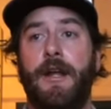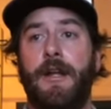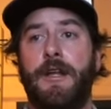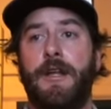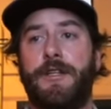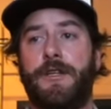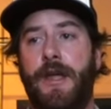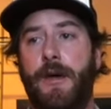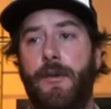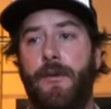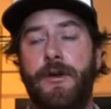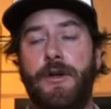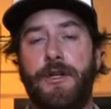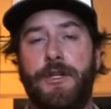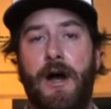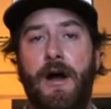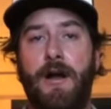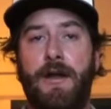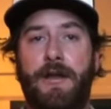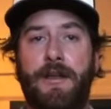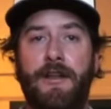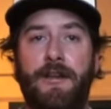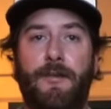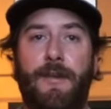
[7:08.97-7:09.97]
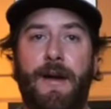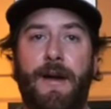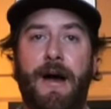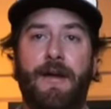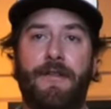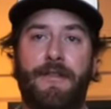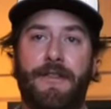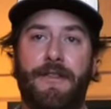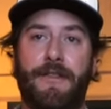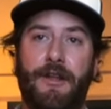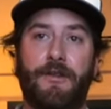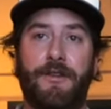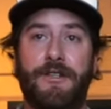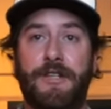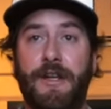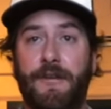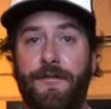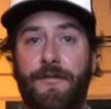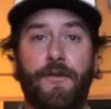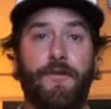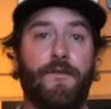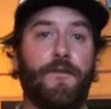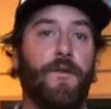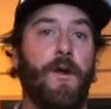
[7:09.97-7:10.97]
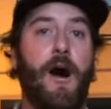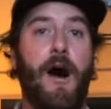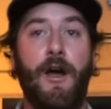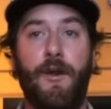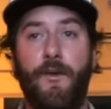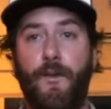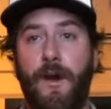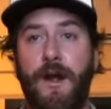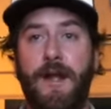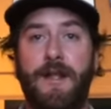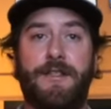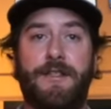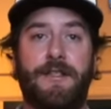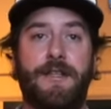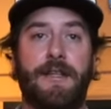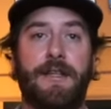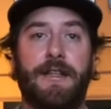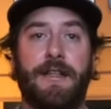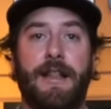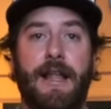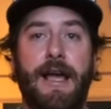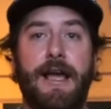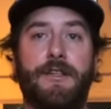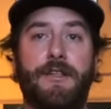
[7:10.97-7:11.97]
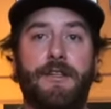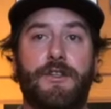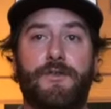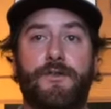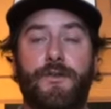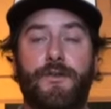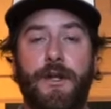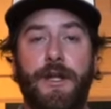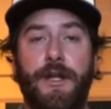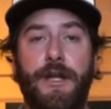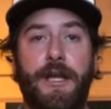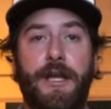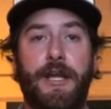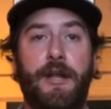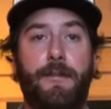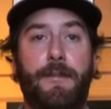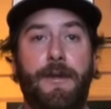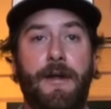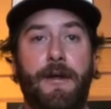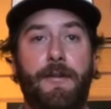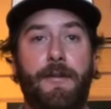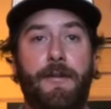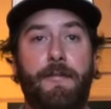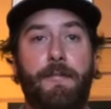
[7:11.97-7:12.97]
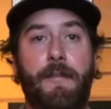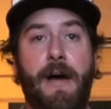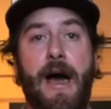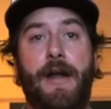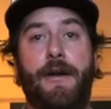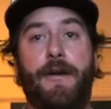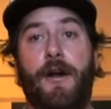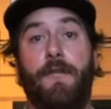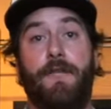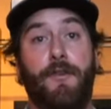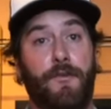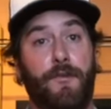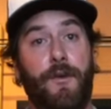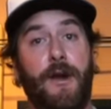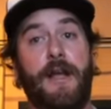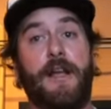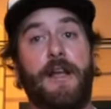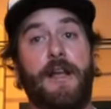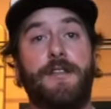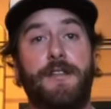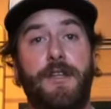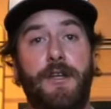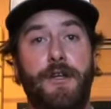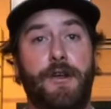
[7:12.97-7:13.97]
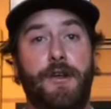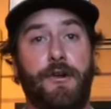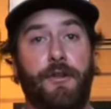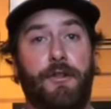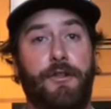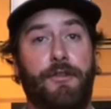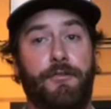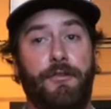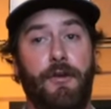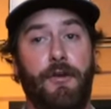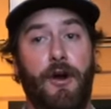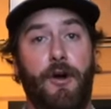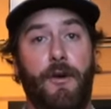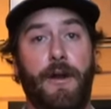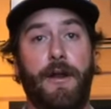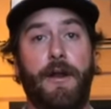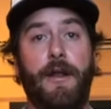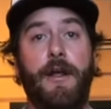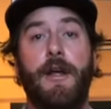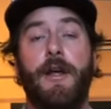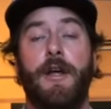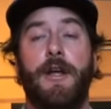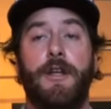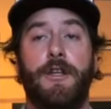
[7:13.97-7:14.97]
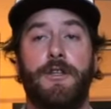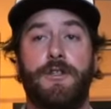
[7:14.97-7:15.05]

So then when you're talking about, you know, different rod weights and lengths, it's really going to be a matter of the rigs that you're throwing.